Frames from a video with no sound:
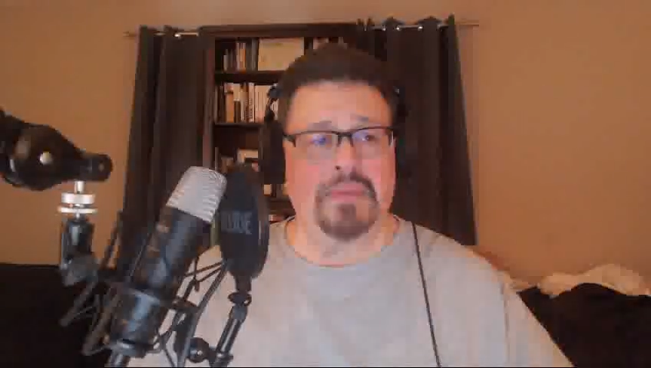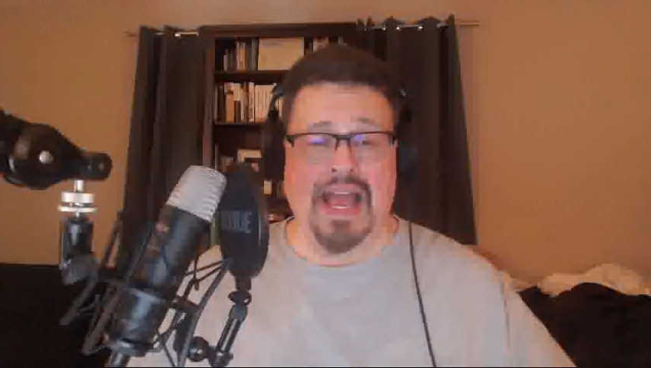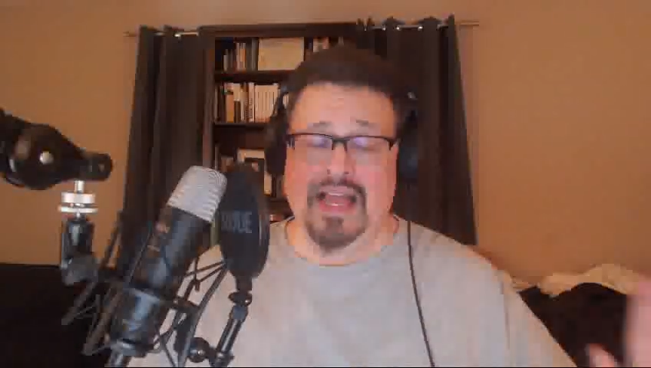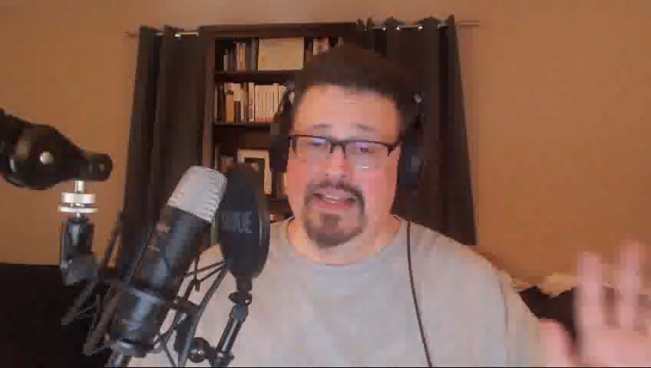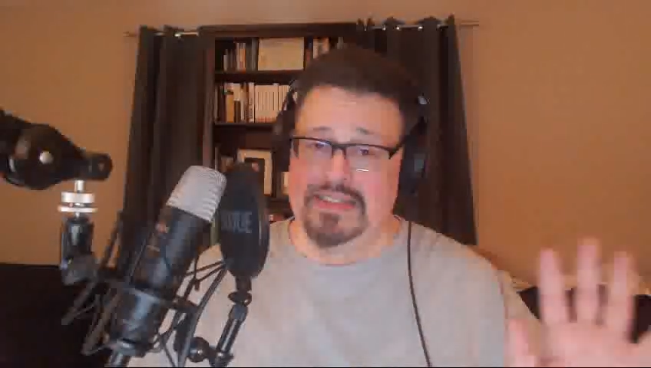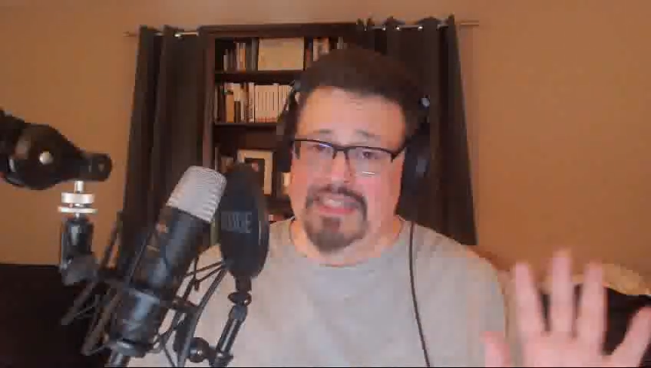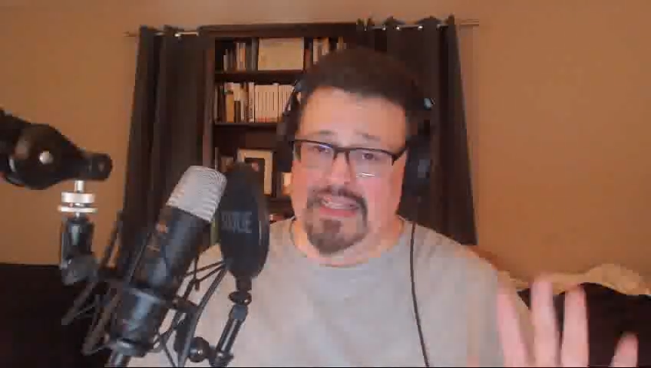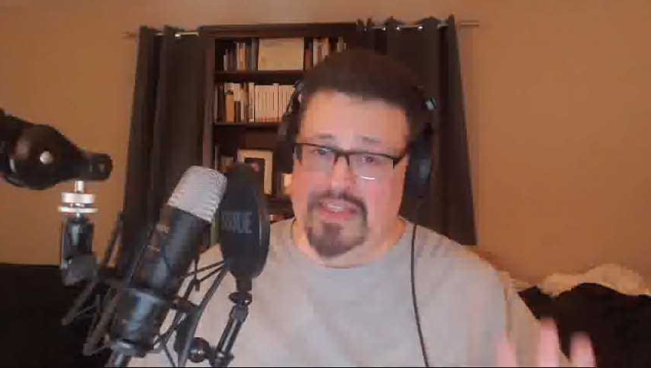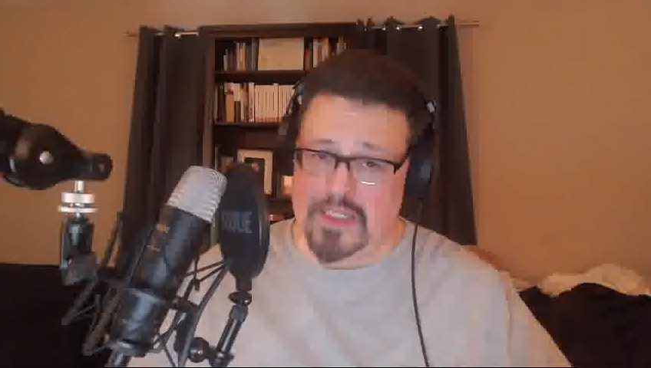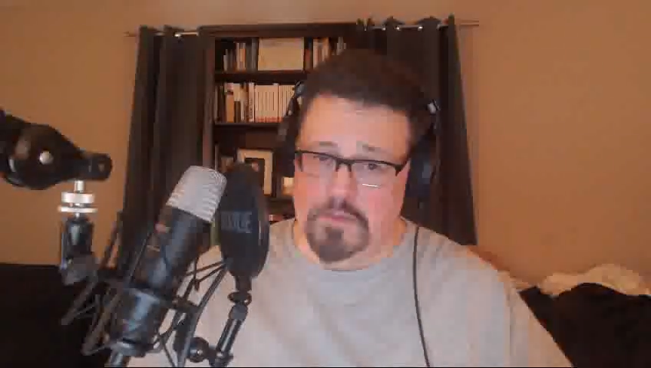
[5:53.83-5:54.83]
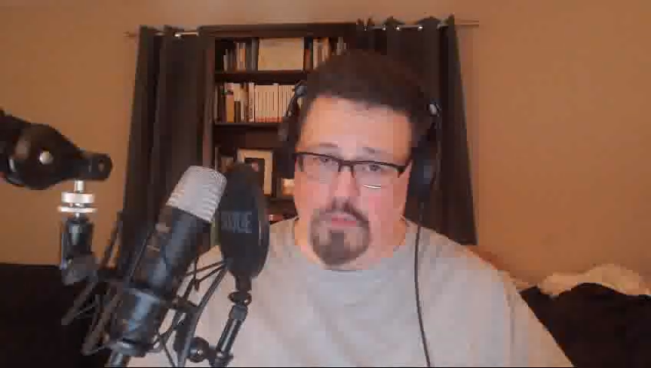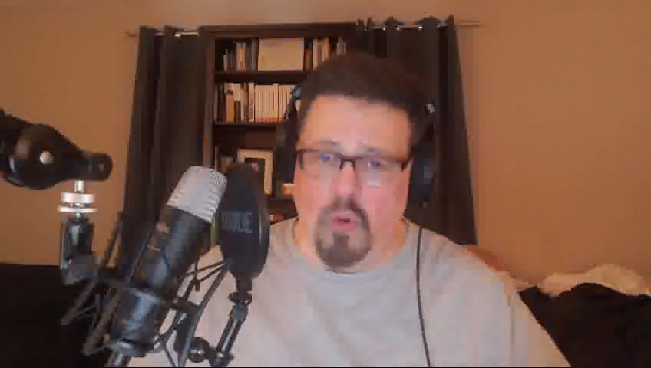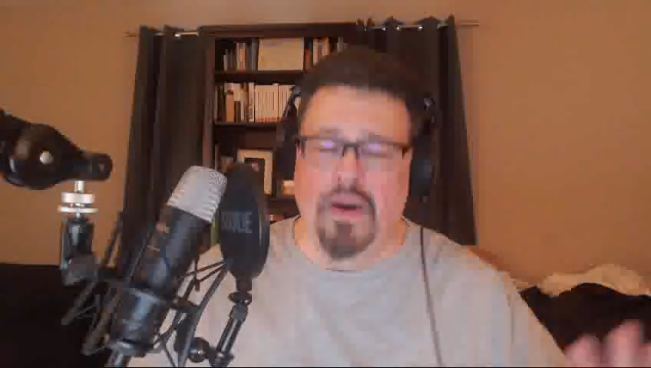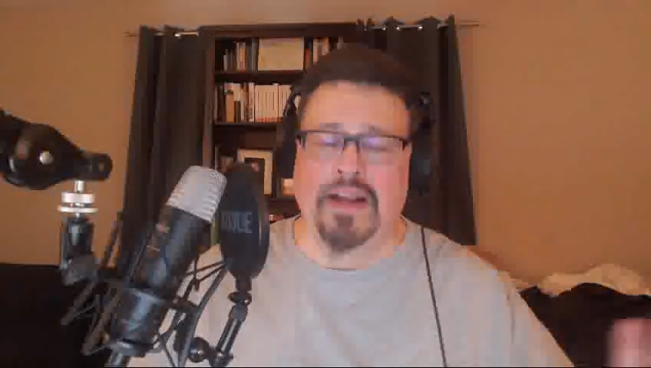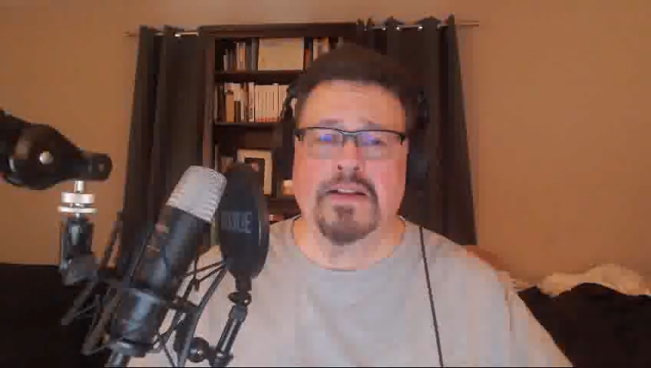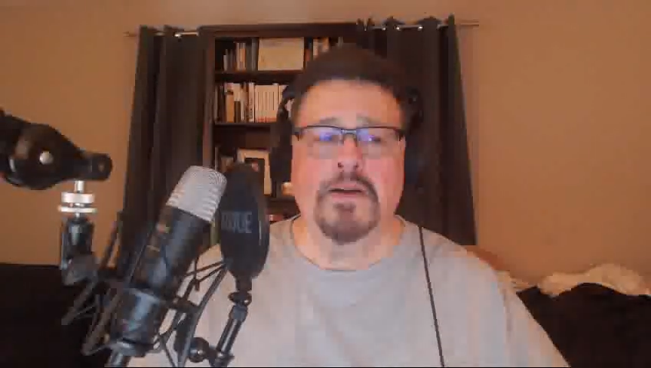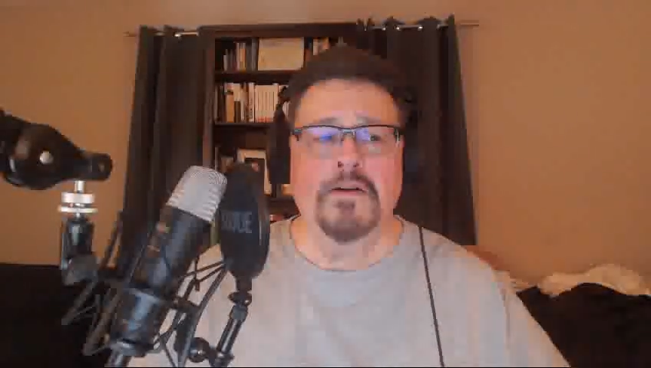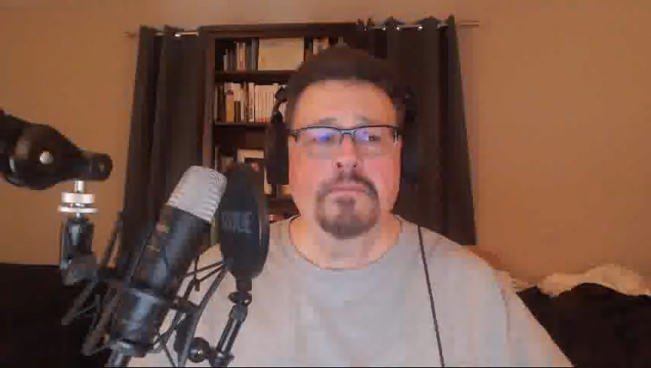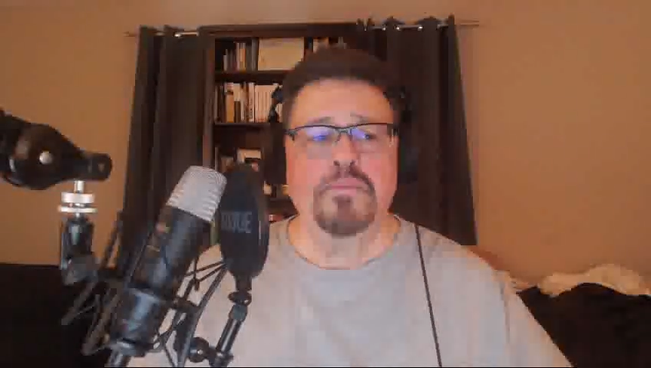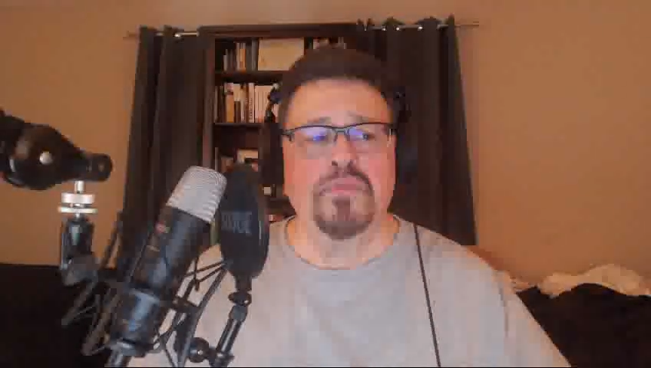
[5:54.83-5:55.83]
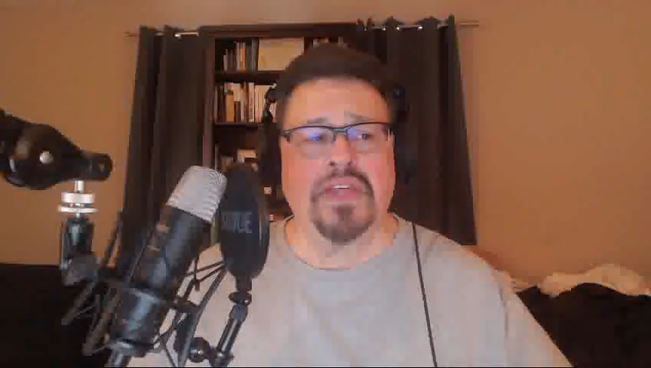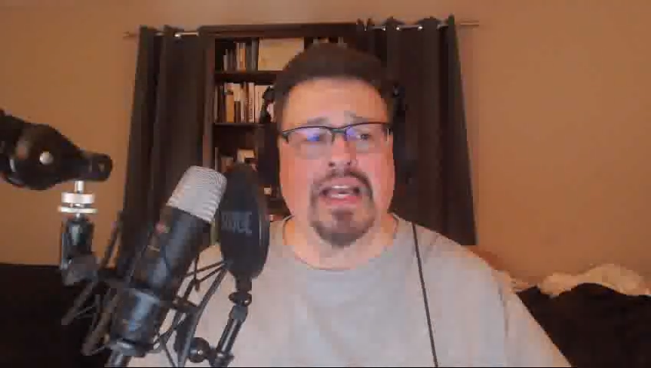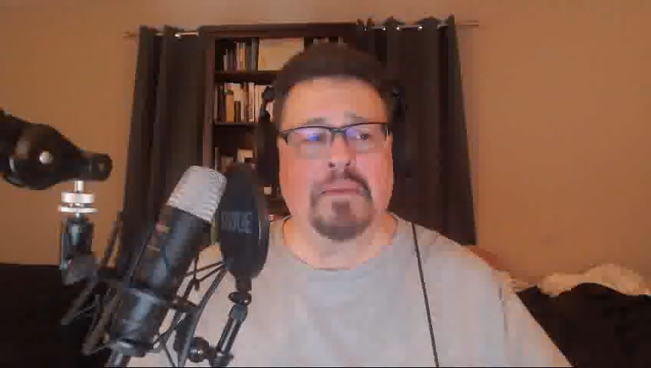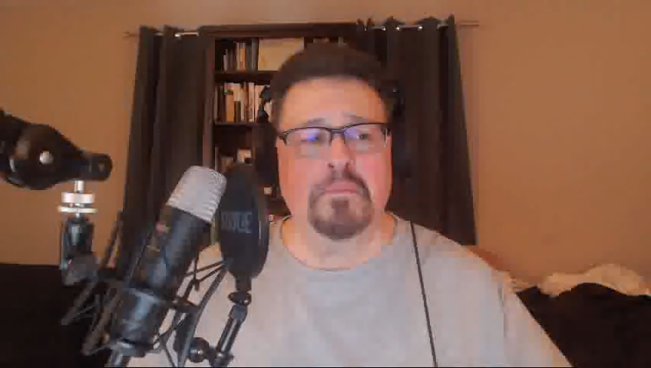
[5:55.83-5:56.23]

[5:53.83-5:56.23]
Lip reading: at least at this point, the